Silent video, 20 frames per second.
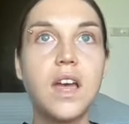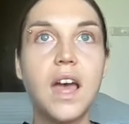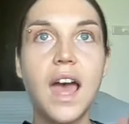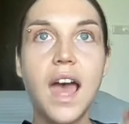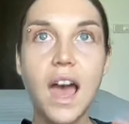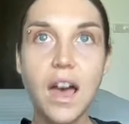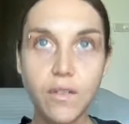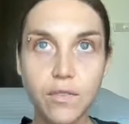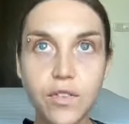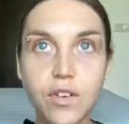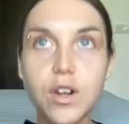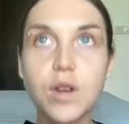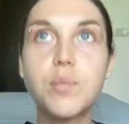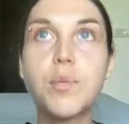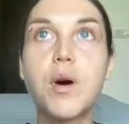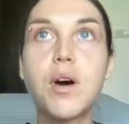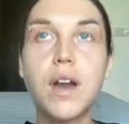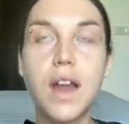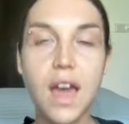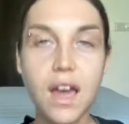effort
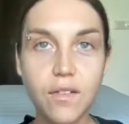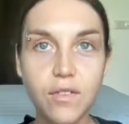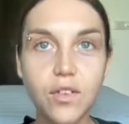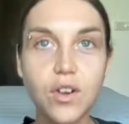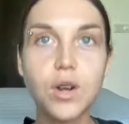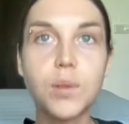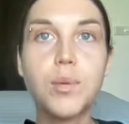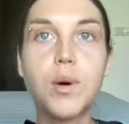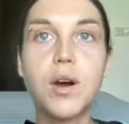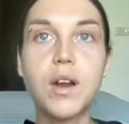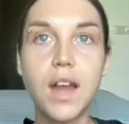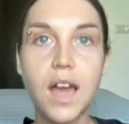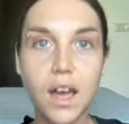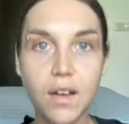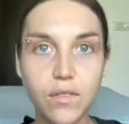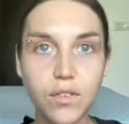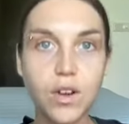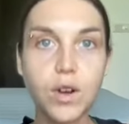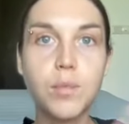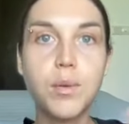upon effort upon
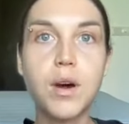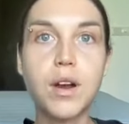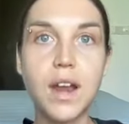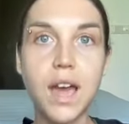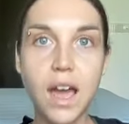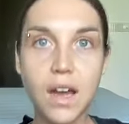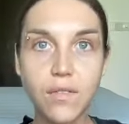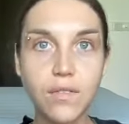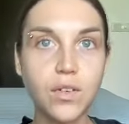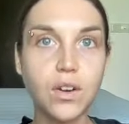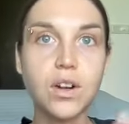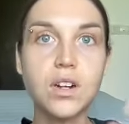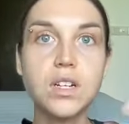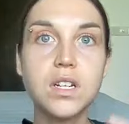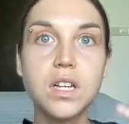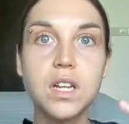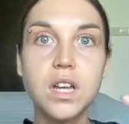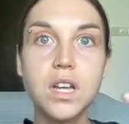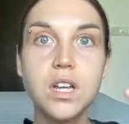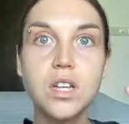effort upon effort
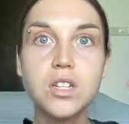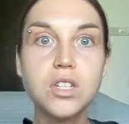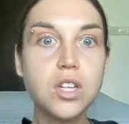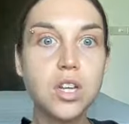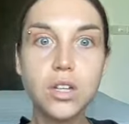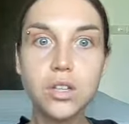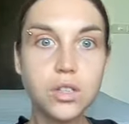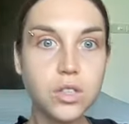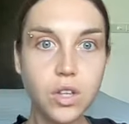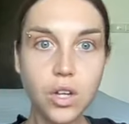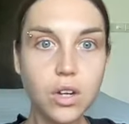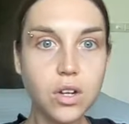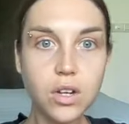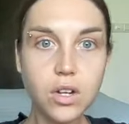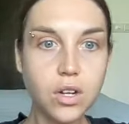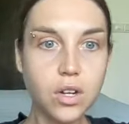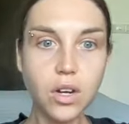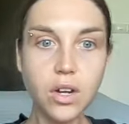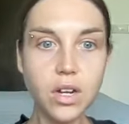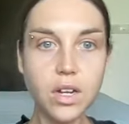to look
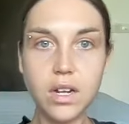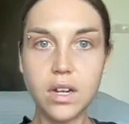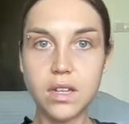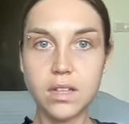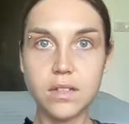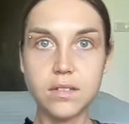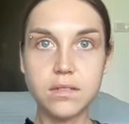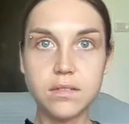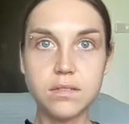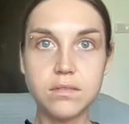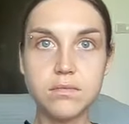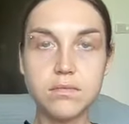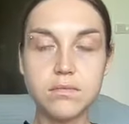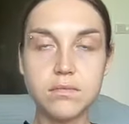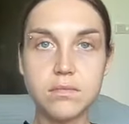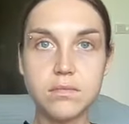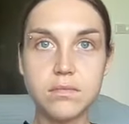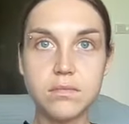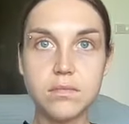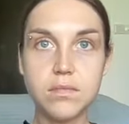good
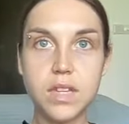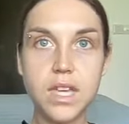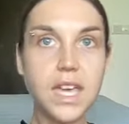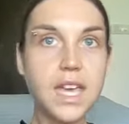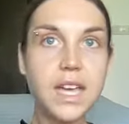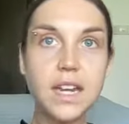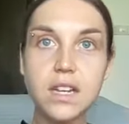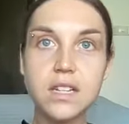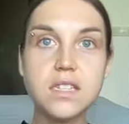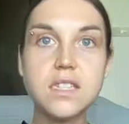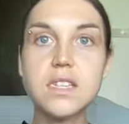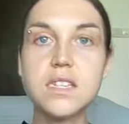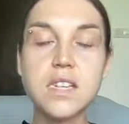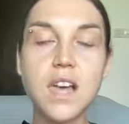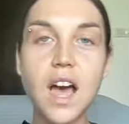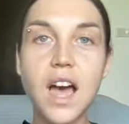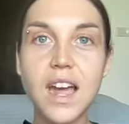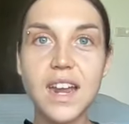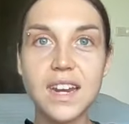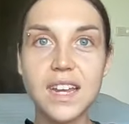in a
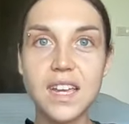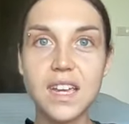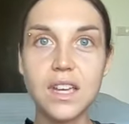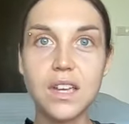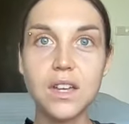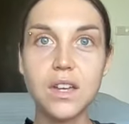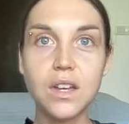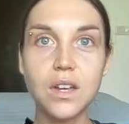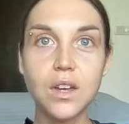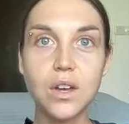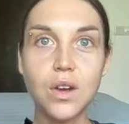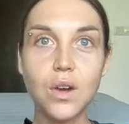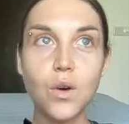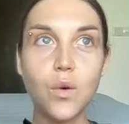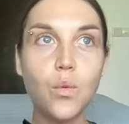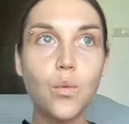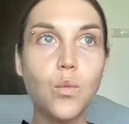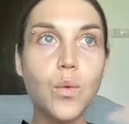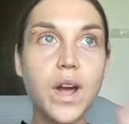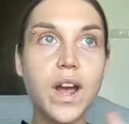society
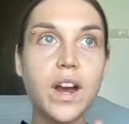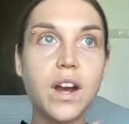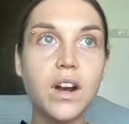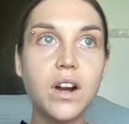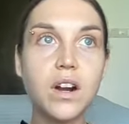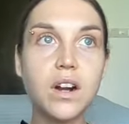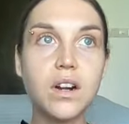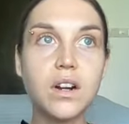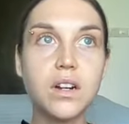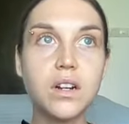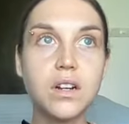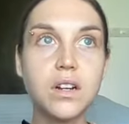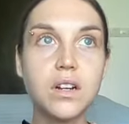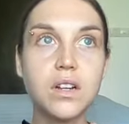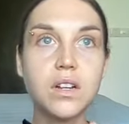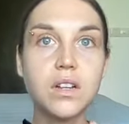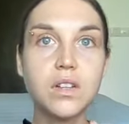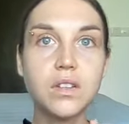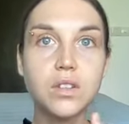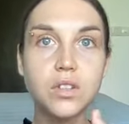where
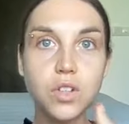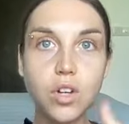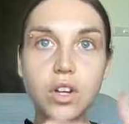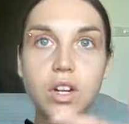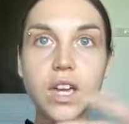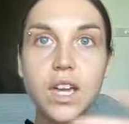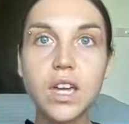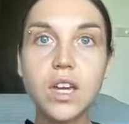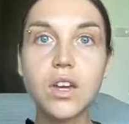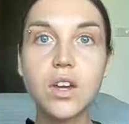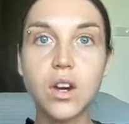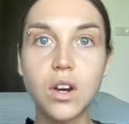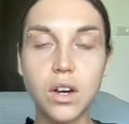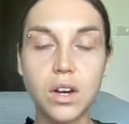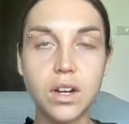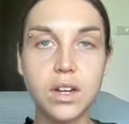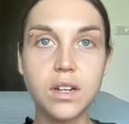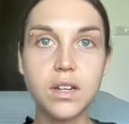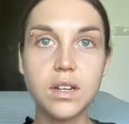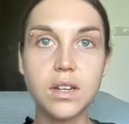looking
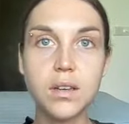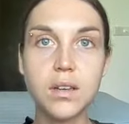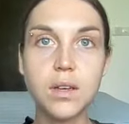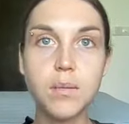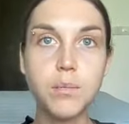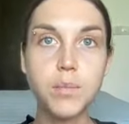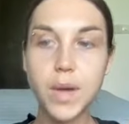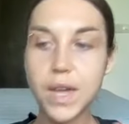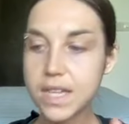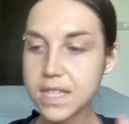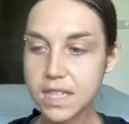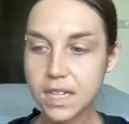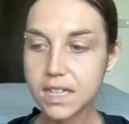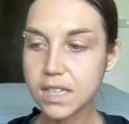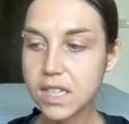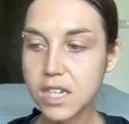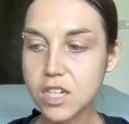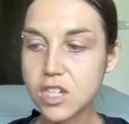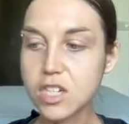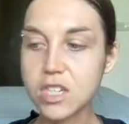good
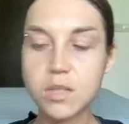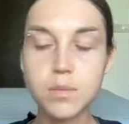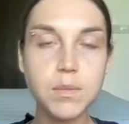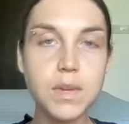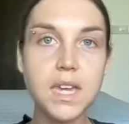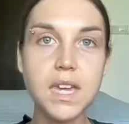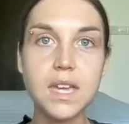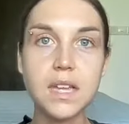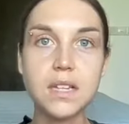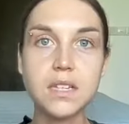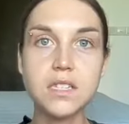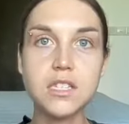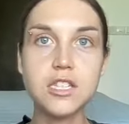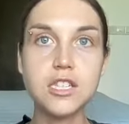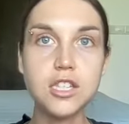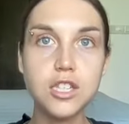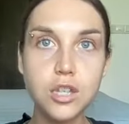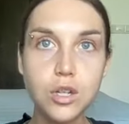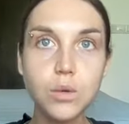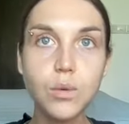basically just means
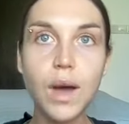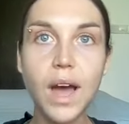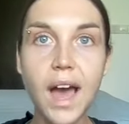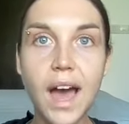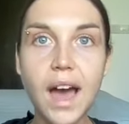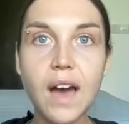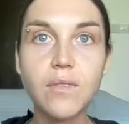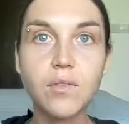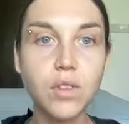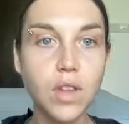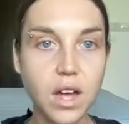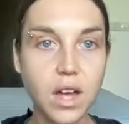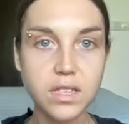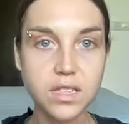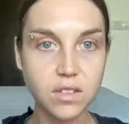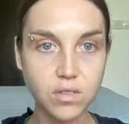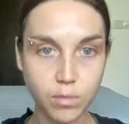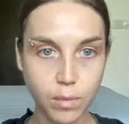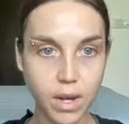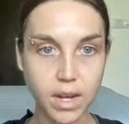you have lots
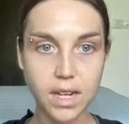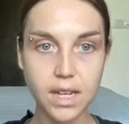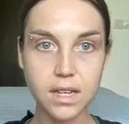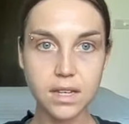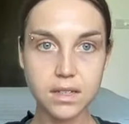of money.